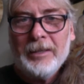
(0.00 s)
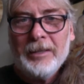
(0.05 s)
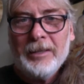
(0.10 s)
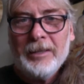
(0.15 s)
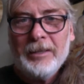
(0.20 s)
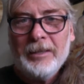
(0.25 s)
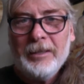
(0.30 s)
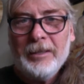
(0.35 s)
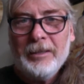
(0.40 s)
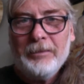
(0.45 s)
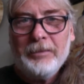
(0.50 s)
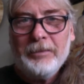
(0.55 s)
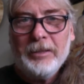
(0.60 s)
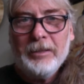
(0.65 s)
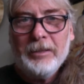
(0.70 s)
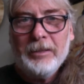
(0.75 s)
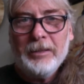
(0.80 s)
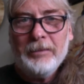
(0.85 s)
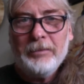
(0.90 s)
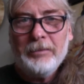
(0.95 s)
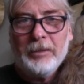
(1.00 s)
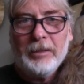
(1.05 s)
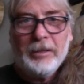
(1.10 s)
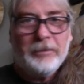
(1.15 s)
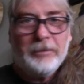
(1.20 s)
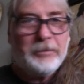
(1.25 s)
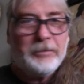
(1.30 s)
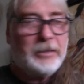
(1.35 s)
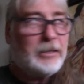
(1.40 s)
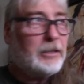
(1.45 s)
you know, if you, if you
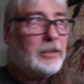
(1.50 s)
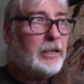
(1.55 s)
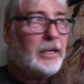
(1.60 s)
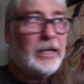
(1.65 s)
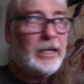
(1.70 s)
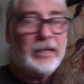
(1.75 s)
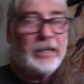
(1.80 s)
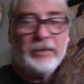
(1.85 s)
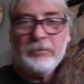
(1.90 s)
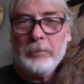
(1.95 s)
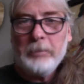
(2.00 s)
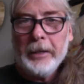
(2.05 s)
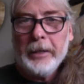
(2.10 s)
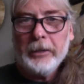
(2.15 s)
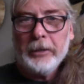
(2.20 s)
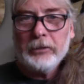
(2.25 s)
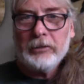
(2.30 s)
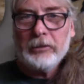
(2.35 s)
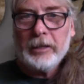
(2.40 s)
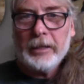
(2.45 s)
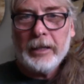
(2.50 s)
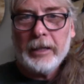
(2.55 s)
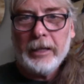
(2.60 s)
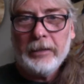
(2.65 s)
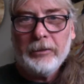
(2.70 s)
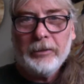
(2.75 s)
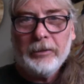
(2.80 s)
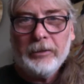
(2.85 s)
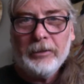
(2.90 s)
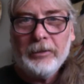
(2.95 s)
live in the land of bears like I
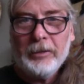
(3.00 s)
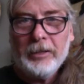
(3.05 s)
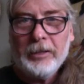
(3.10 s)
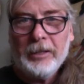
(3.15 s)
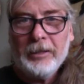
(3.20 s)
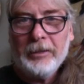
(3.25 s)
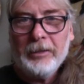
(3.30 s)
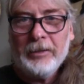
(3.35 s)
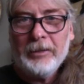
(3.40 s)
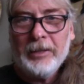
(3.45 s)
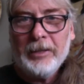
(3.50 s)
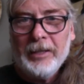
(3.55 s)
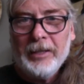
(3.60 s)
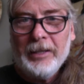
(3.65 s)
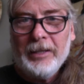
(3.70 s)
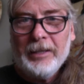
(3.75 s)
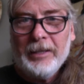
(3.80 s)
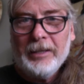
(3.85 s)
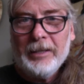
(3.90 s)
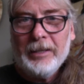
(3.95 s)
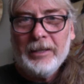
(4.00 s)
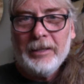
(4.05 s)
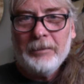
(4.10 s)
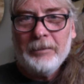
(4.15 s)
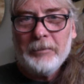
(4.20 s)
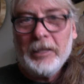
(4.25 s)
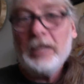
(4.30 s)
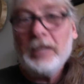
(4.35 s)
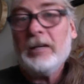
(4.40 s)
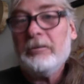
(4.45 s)
do, you know, um,
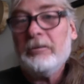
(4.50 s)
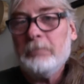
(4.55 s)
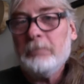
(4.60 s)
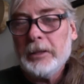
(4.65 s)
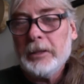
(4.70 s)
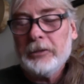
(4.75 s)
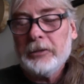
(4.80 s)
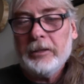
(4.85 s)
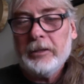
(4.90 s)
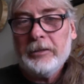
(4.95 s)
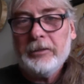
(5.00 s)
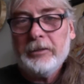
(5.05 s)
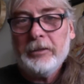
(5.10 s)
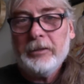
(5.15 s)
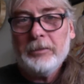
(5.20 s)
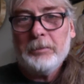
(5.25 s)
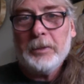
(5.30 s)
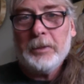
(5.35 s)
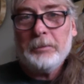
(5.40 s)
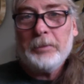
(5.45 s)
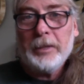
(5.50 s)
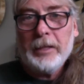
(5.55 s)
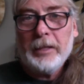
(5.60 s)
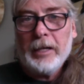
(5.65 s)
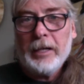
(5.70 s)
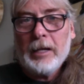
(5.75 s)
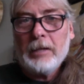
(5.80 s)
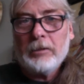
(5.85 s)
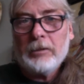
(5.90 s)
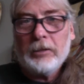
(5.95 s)
they love bird seed too, but put it
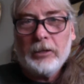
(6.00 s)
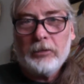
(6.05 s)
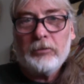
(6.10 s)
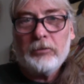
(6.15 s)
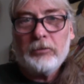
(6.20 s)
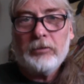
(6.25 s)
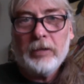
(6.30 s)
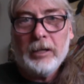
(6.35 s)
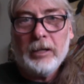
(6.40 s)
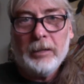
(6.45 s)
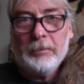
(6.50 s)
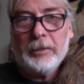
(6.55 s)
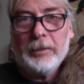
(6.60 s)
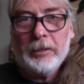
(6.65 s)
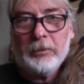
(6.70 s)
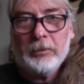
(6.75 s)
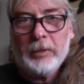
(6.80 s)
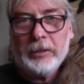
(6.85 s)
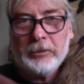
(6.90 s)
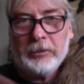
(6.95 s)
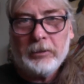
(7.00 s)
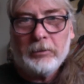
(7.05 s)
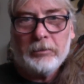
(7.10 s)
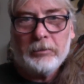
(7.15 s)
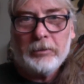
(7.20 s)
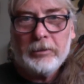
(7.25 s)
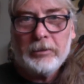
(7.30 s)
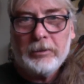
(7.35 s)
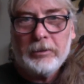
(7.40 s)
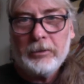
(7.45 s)
out on a stump. Otherwise, it'll
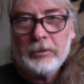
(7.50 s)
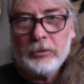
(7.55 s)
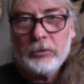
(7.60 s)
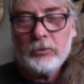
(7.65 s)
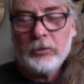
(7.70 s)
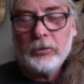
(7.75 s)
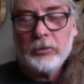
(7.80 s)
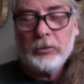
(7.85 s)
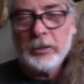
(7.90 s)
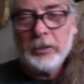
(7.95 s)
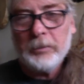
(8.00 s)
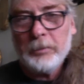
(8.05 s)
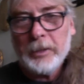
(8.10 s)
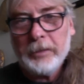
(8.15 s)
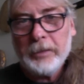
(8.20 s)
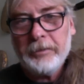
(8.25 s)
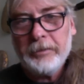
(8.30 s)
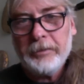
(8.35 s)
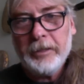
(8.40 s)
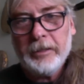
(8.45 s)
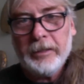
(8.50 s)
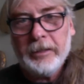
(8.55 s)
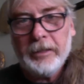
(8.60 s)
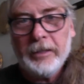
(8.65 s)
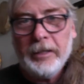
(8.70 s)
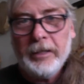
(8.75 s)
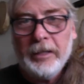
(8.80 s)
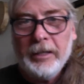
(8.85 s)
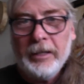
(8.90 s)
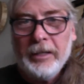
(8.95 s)
destroy your bird feeder.
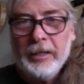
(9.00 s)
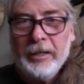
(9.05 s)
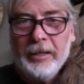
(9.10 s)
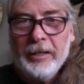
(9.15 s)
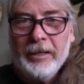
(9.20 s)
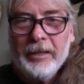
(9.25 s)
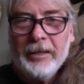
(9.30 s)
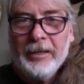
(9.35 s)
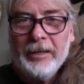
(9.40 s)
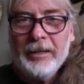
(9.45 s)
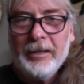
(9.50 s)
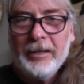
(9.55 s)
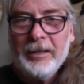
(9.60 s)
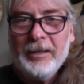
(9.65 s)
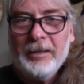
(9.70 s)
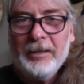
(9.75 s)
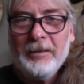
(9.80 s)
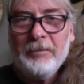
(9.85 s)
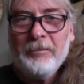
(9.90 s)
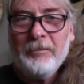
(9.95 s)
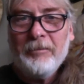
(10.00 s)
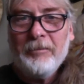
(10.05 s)
Um,